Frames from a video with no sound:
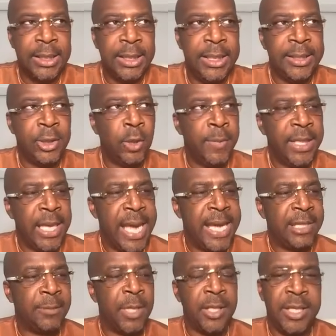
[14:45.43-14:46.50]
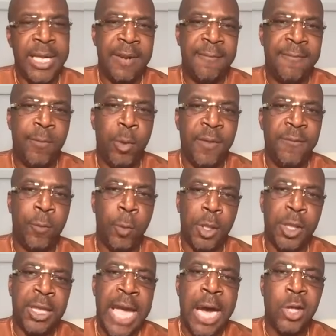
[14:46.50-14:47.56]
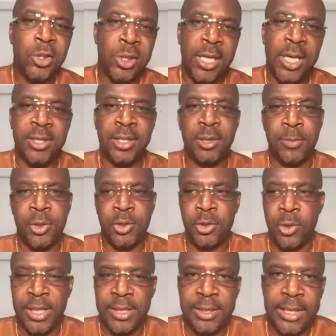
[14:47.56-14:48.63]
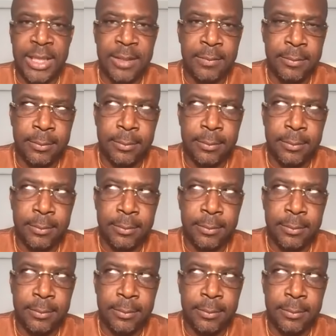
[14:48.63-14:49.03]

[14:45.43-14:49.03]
He told me last month he had 44,000 customers join his team.